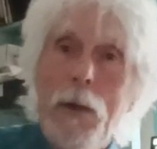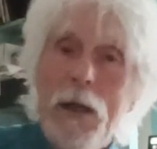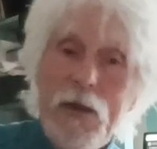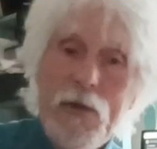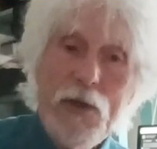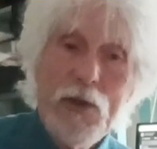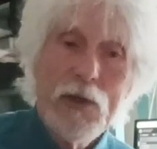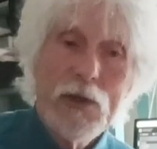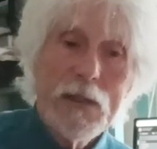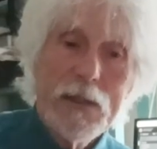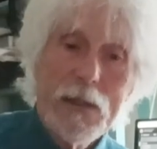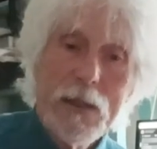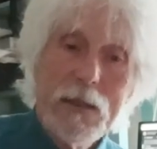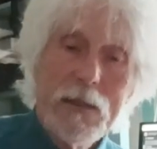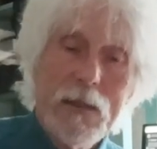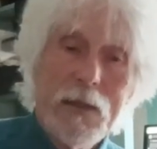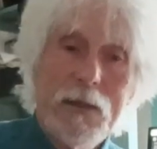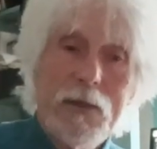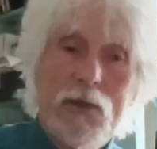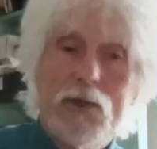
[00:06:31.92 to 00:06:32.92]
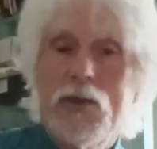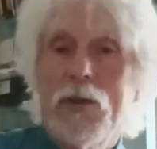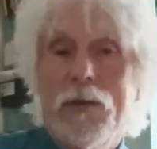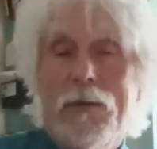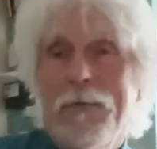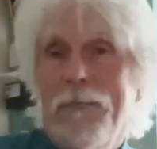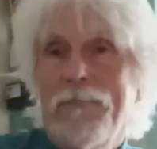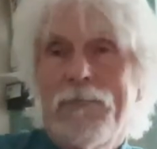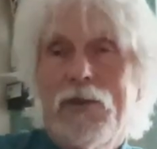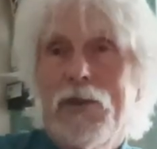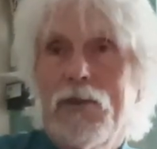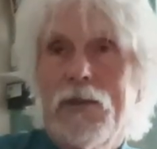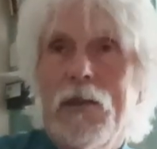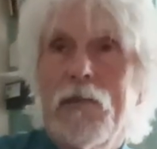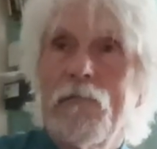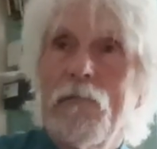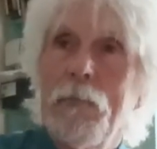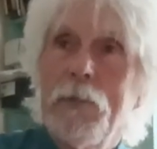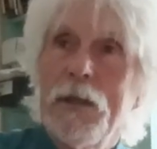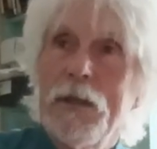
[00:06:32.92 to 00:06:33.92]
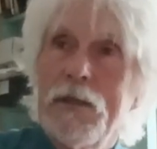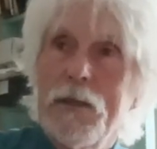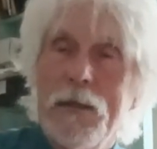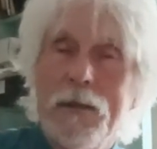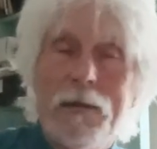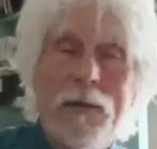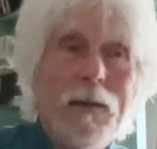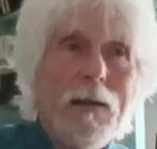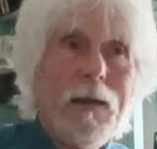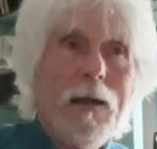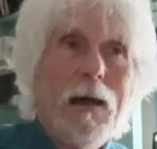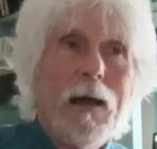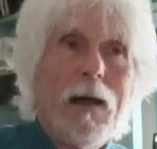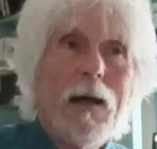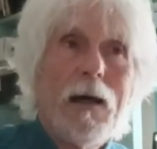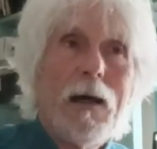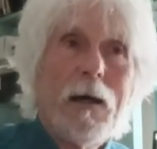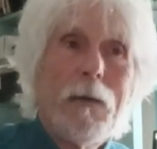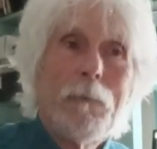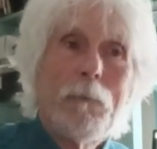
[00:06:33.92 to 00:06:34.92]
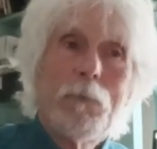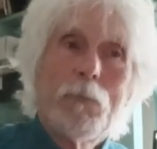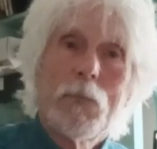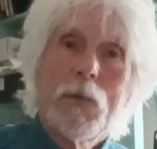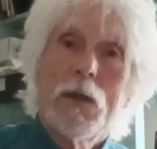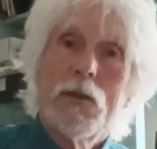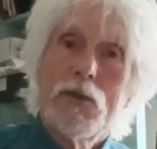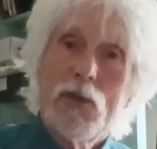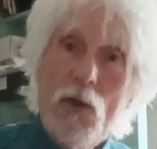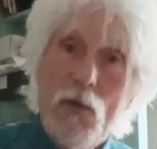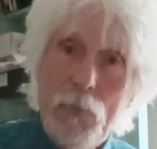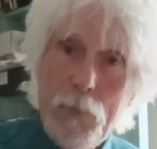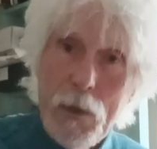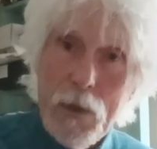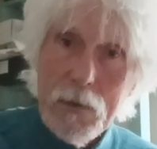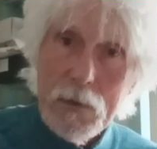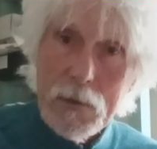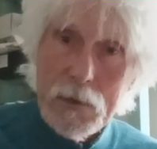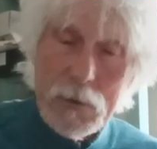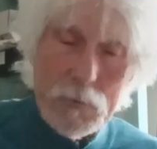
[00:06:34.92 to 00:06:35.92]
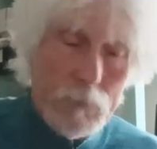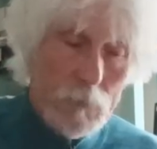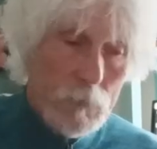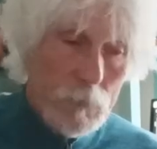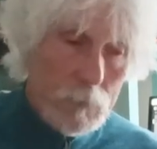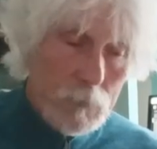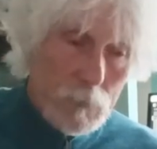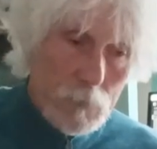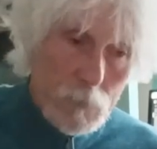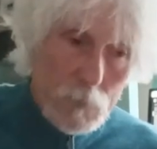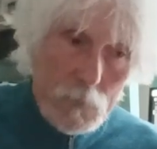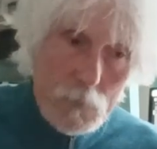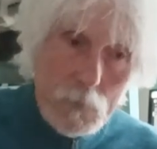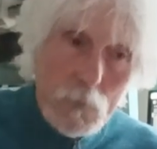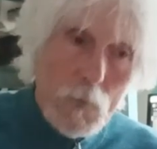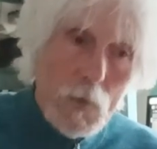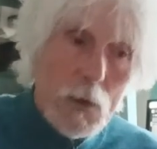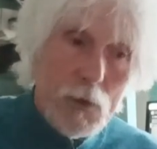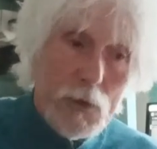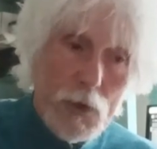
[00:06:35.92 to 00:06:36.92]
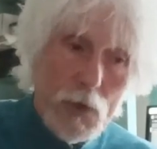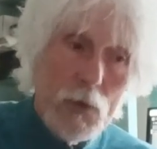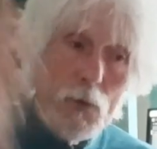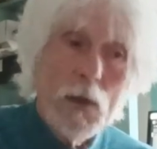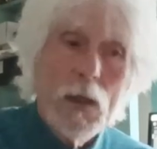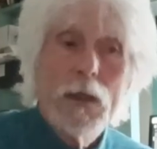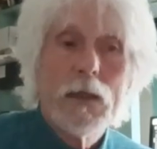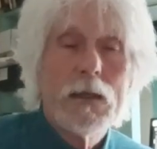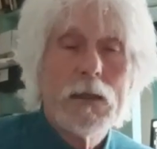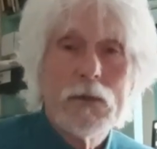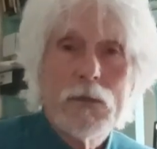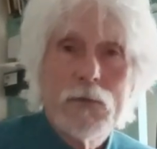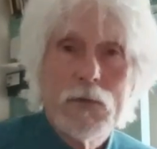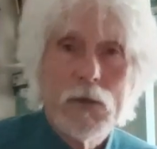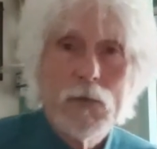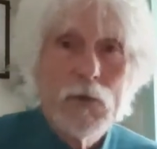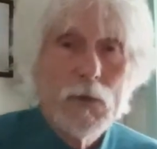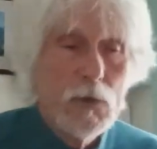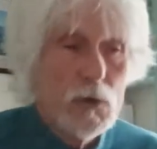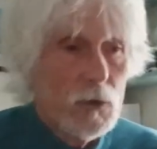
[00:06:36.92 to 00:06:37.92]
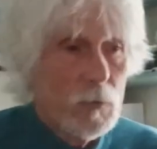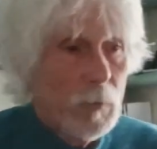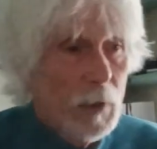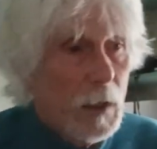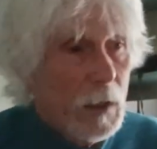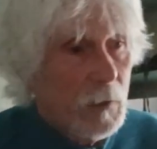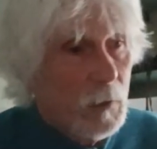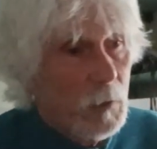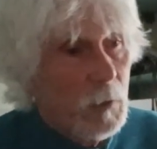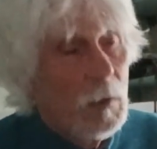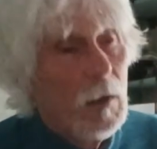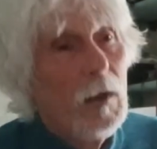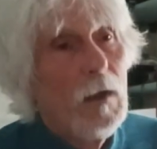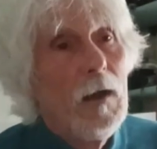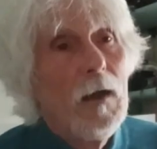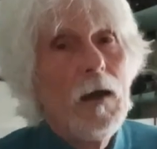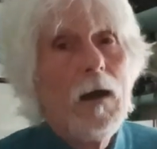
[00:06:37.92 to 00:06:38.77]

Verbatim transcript: about a 36 inch, uh, just under a metre, um, softbox, two layers of diffusion panel.